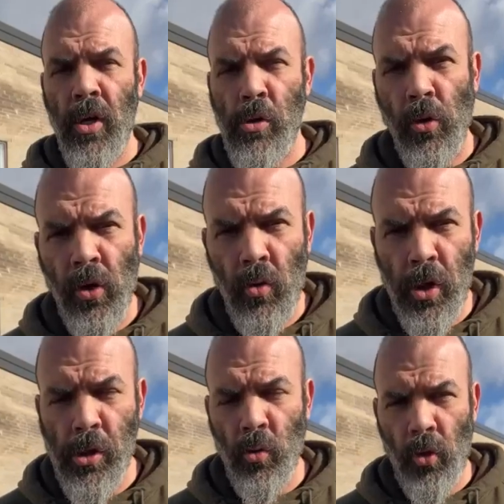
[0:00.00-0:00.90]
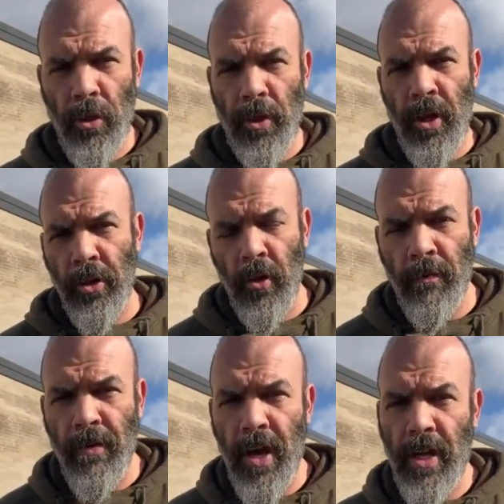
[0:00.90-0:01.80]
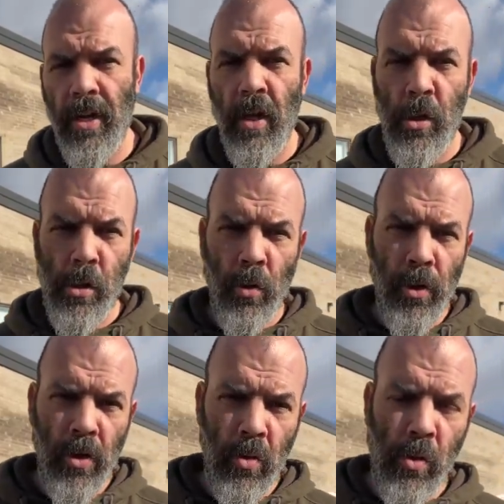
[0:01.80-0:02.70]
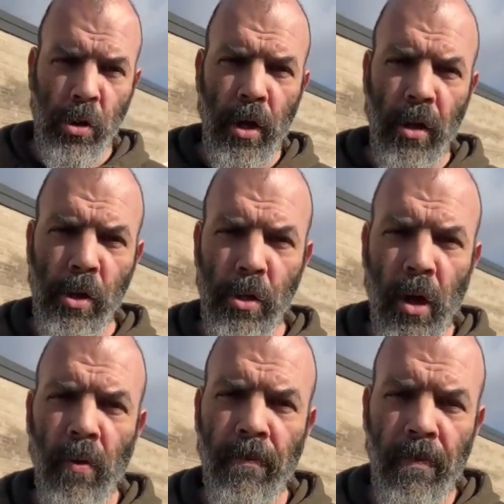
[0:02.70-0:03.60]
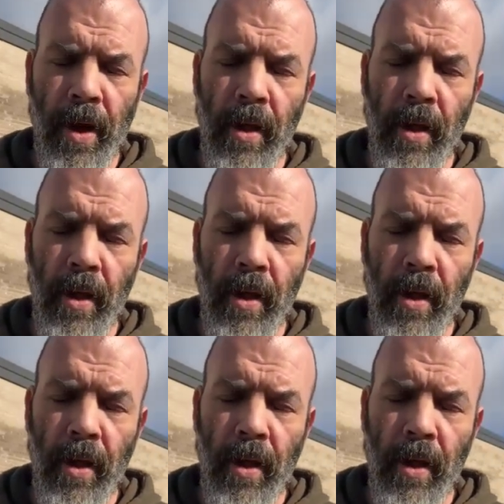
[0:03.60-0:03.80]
SolarQuest with the Helio Find, and also the new Starfield